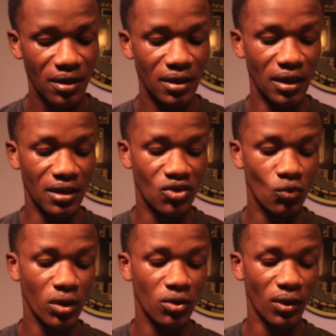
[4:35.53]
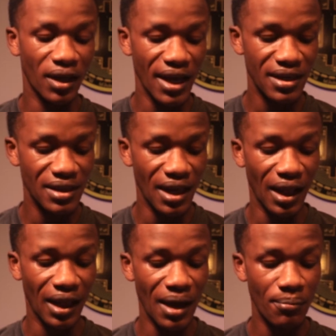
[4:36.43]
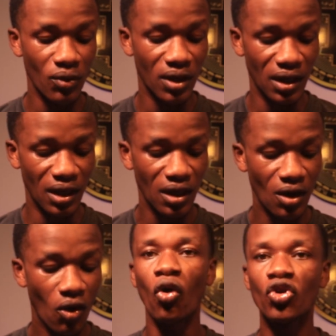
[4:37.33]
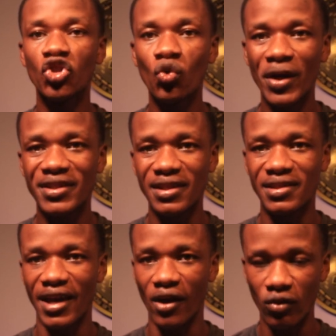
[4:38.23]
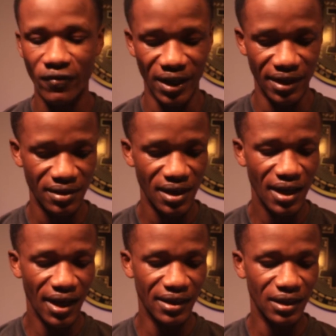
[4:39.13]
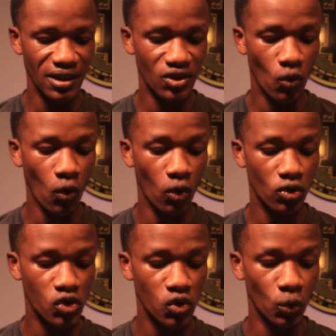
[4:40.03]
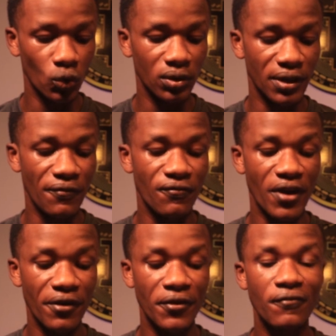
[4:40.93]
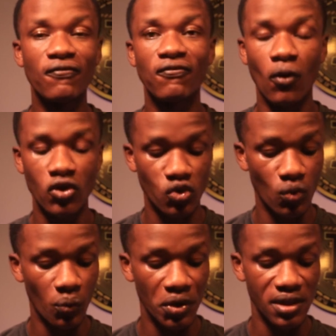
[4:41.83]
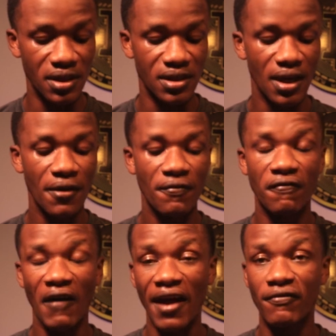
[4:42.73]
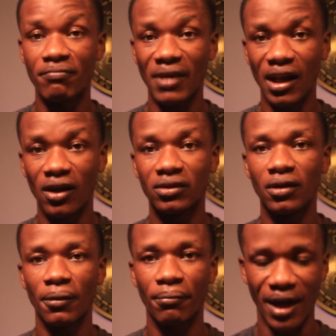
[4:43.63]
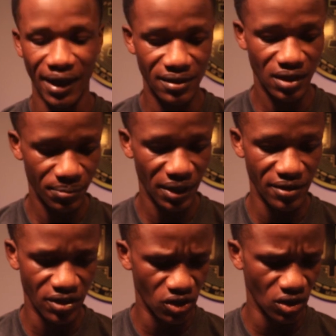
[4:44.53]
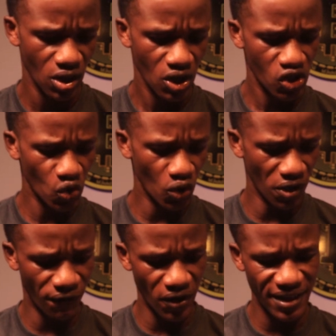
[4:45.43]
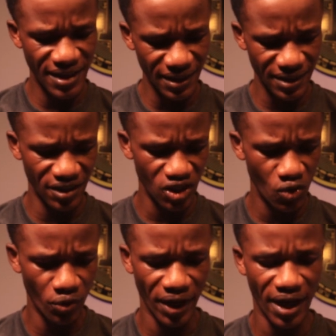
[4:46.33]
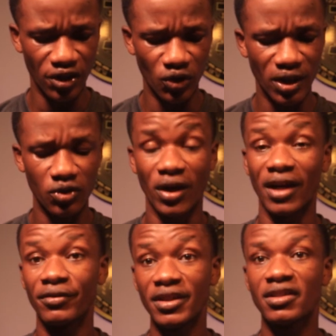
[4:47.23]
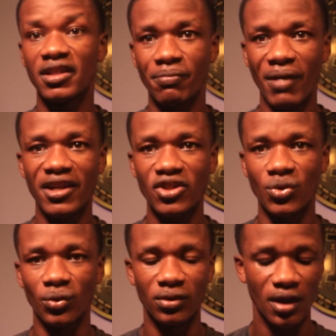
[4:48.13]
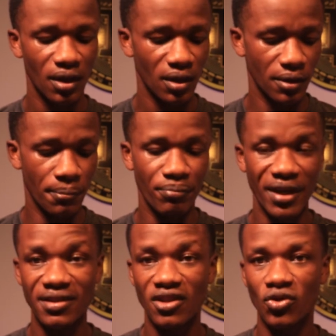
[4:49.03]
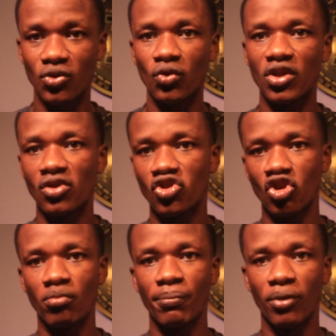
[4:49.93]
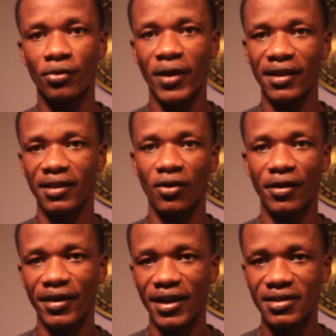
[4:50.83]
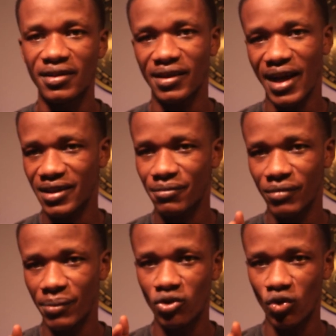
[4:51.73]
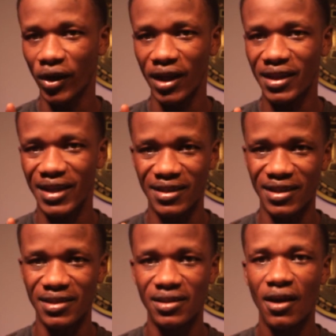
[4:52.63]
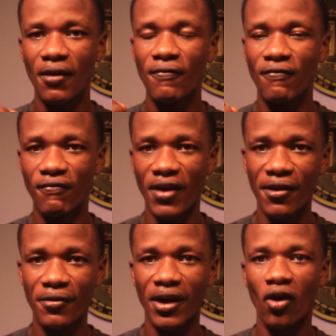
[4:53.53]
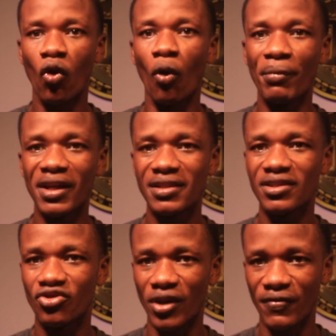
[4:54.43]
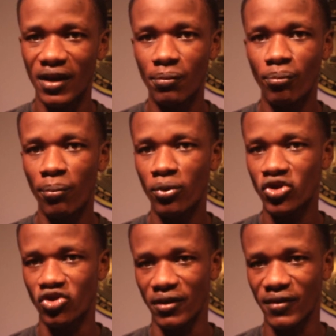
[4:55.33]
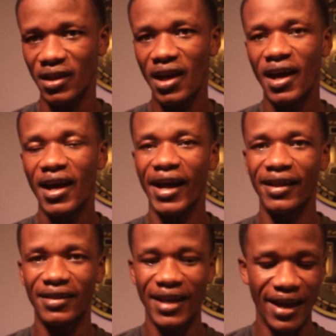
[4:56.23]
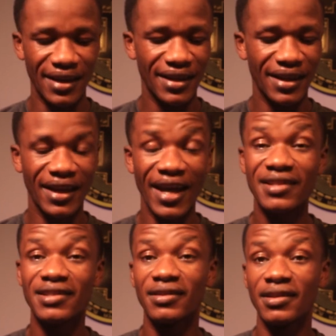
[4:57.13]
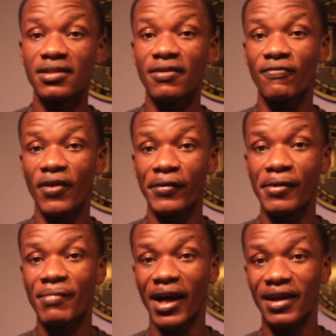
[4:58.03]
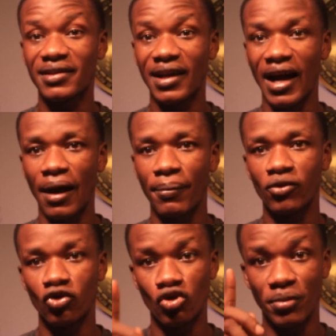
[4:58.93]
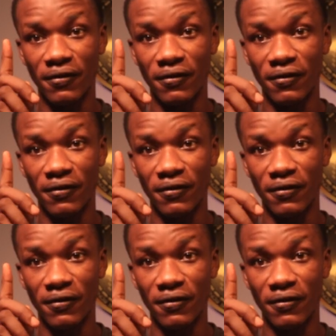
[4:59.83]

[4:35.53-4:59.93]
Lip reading: is going to get a Lamborghini or USDT equivalent. And the list go on to the very first one, which is 5 million market capitalization. So if you're in that category and you know that you can reach this milestone, the best thing to do is to jump on board right now, create that meme token that is very community driven, purpose driven, and then get this very market cap. You should be the